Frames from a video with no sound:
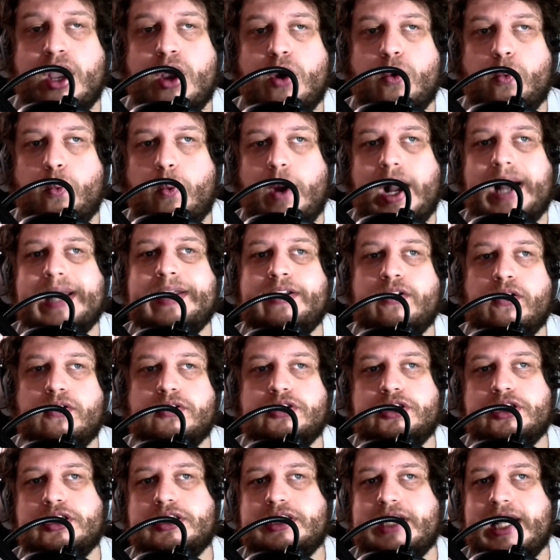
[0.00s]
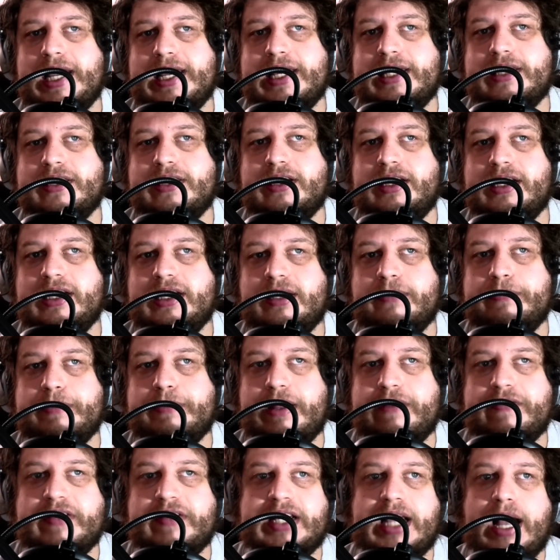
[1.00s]
Why not just take the little bit
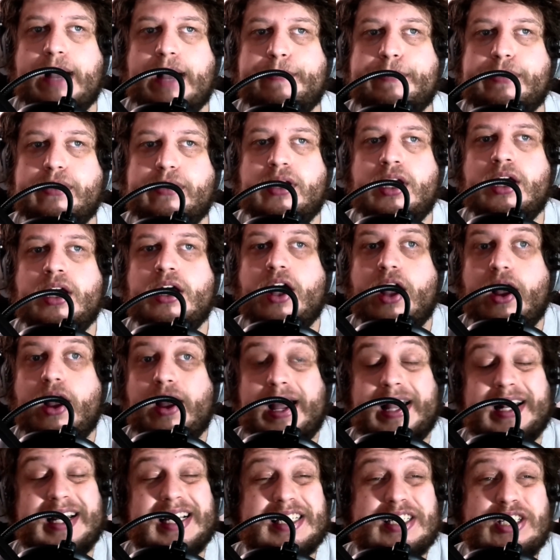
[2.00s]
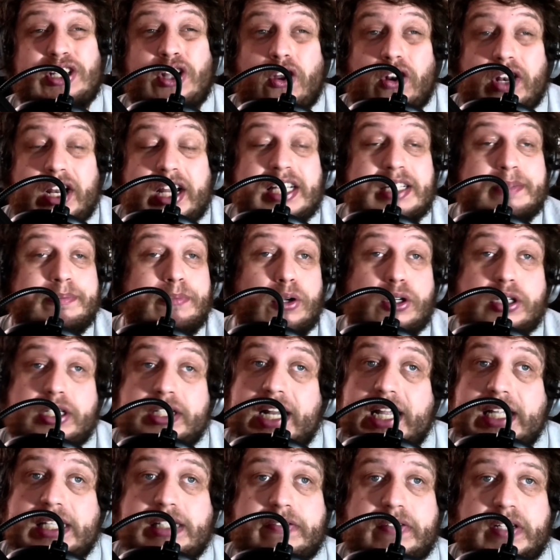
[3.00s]
of a gamble And it's much
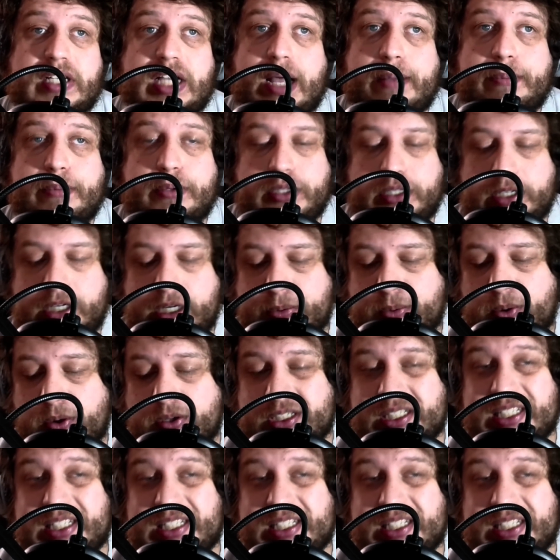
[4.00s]
less of a gamble than it was.